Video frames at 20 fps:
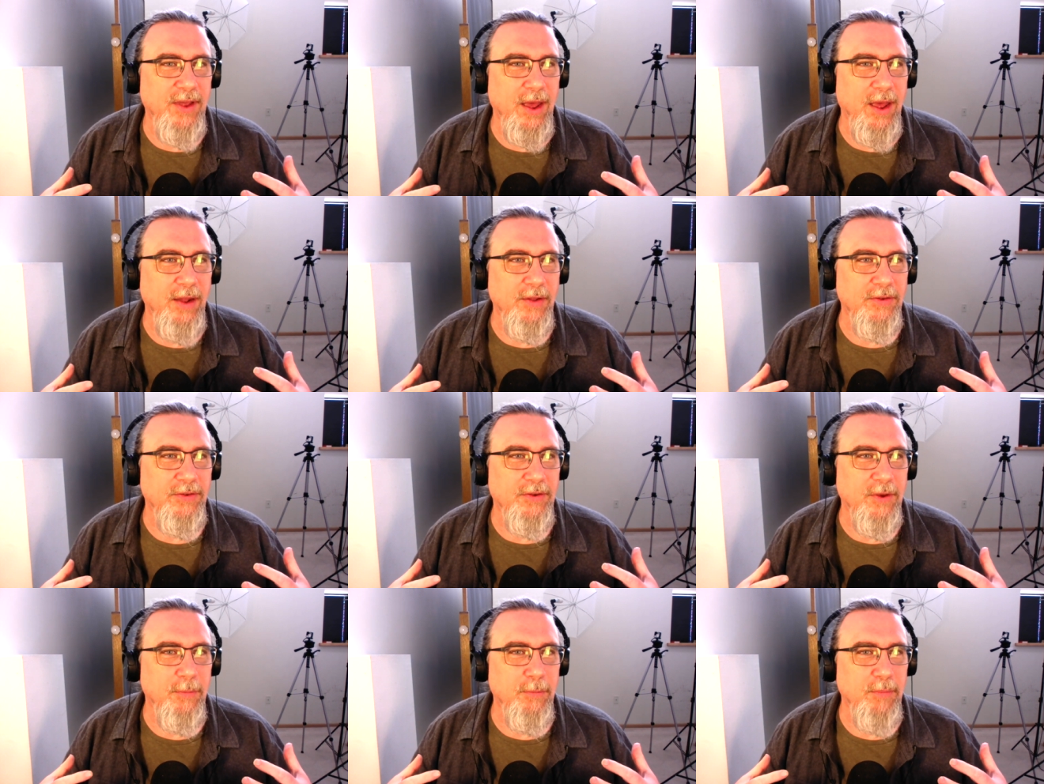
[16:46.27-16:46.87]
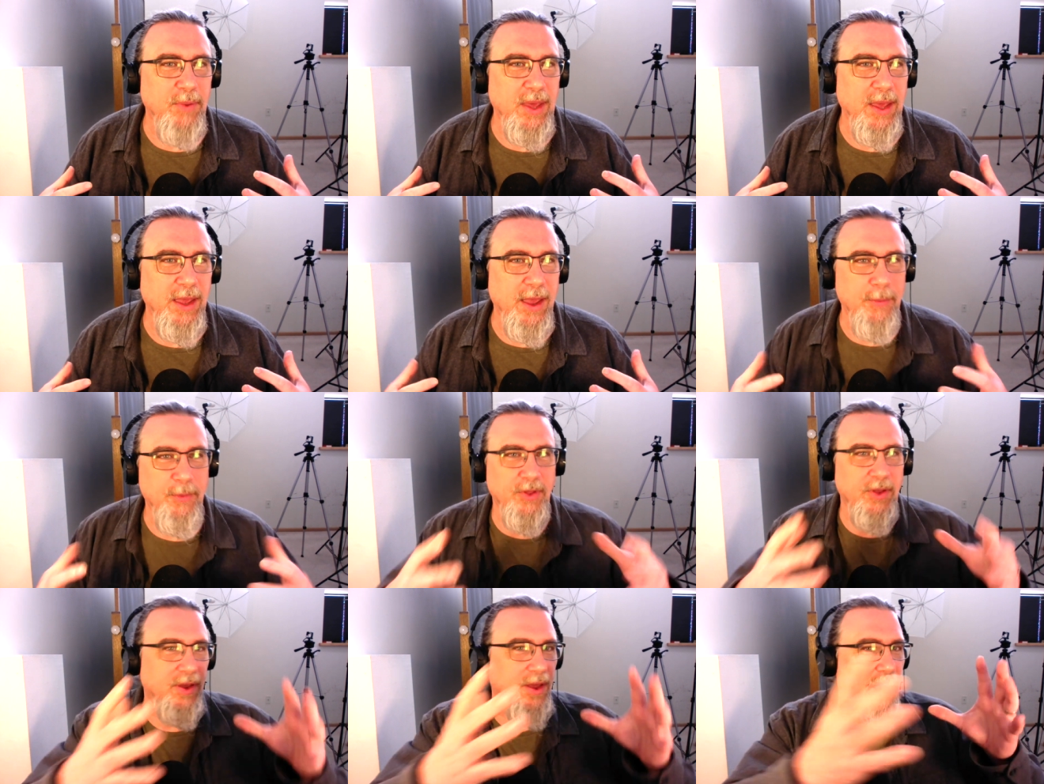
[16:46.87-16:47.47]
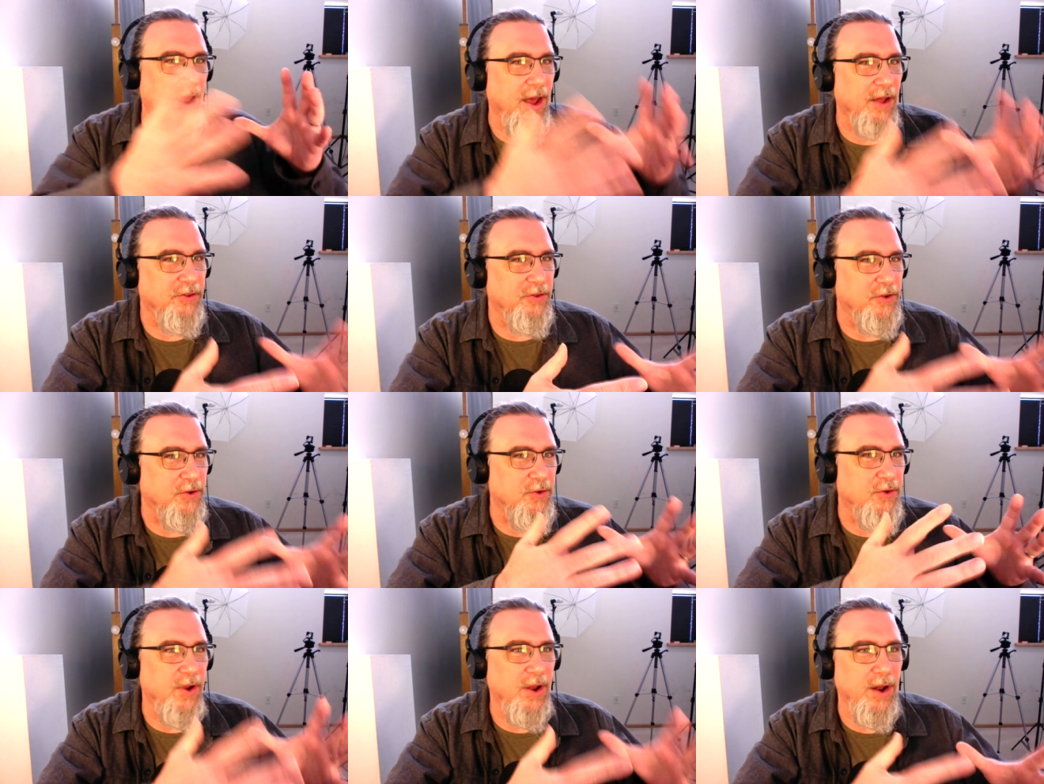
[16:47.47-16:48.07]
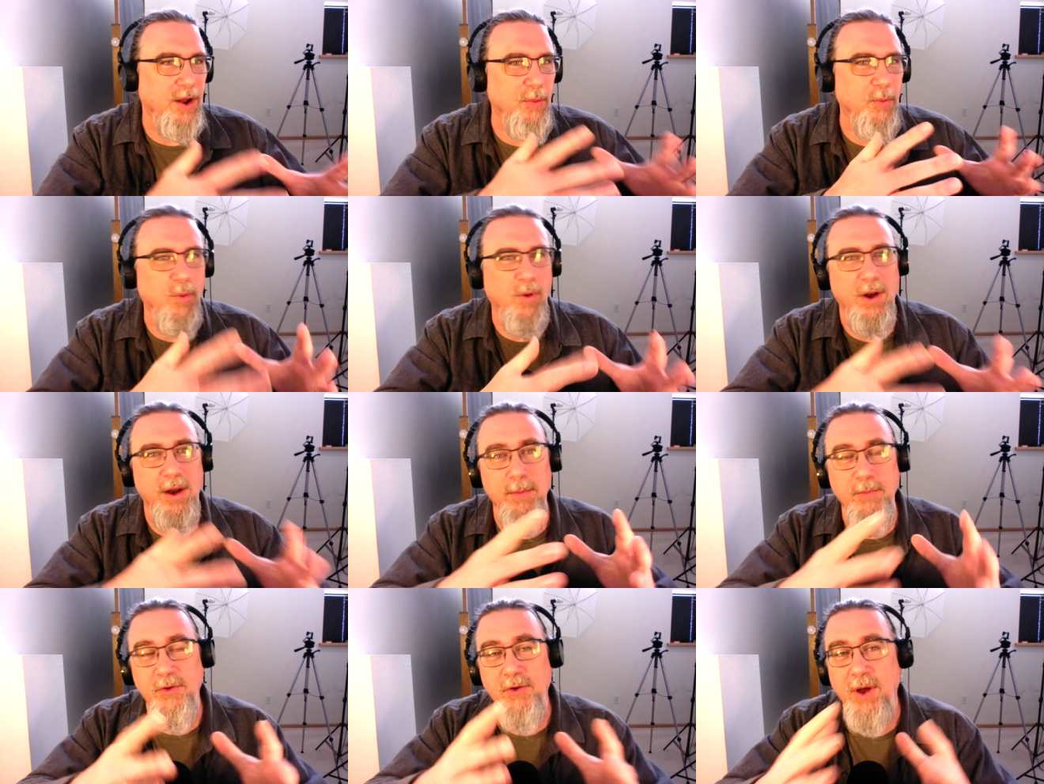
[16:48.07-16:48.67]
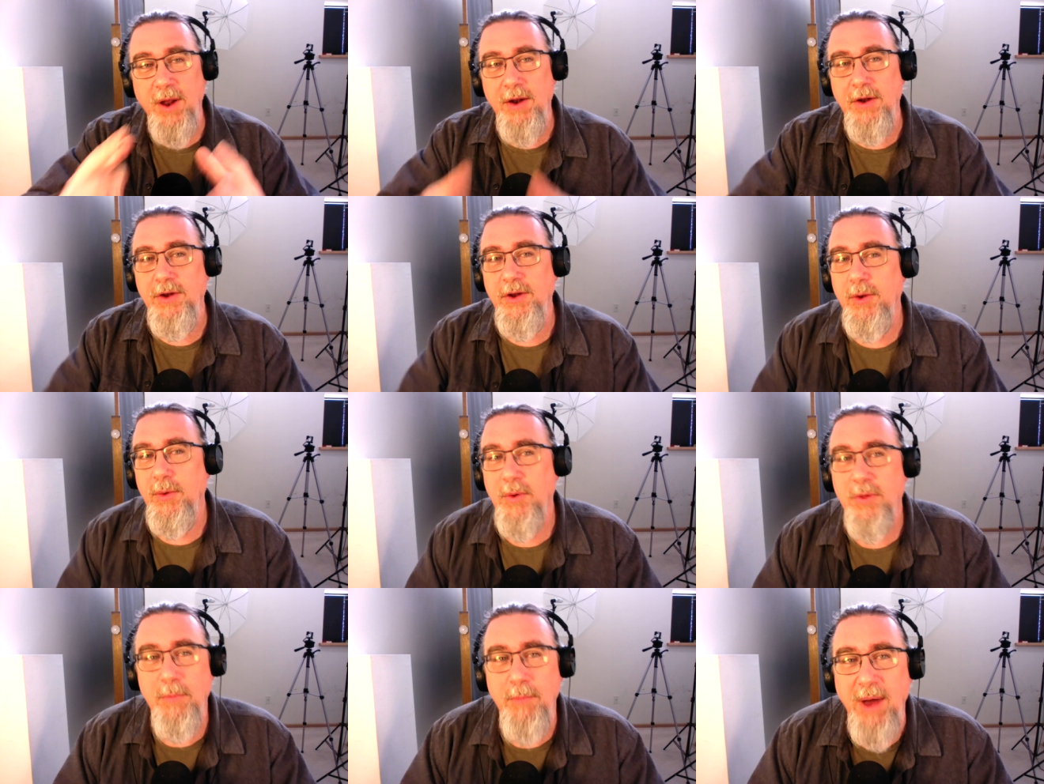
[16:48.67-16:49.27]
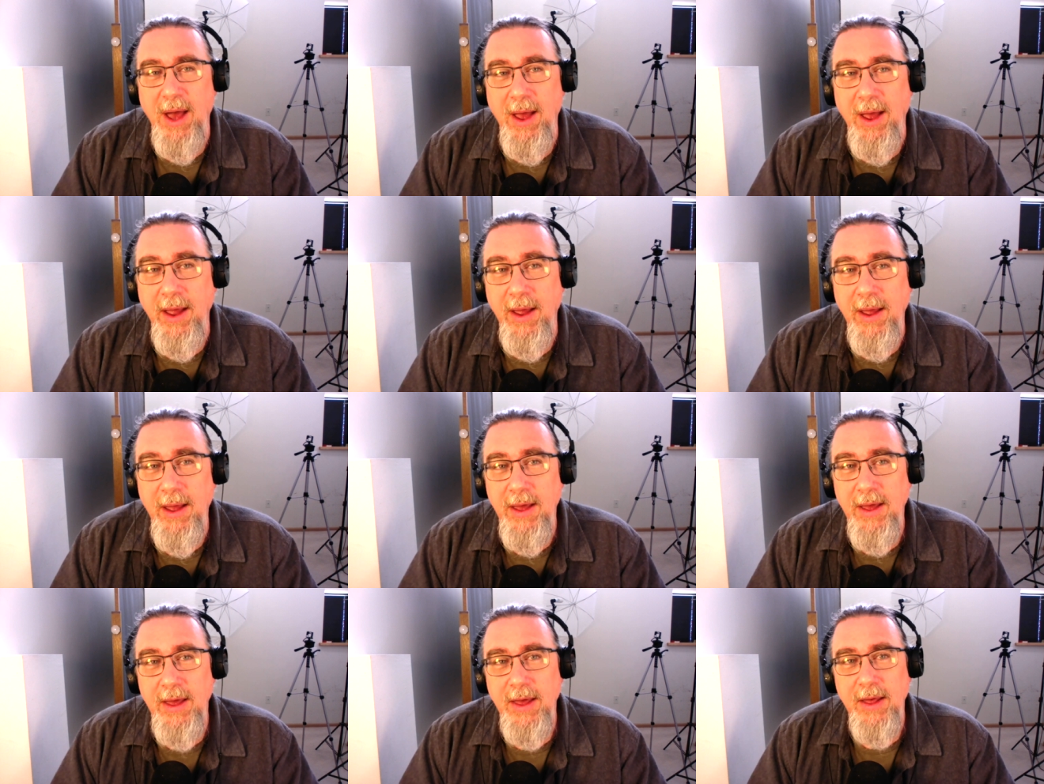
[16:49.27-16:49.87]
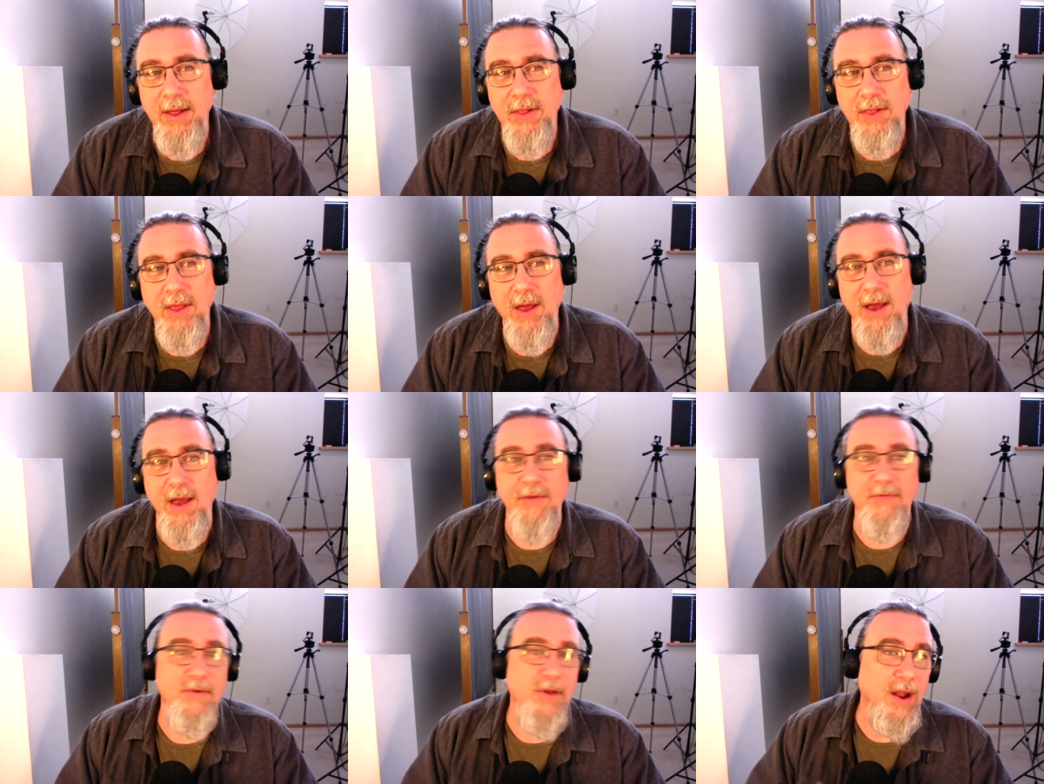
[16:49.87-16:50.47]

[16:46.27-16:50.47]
and some being able to concentrate on what I'm trying to do with my life.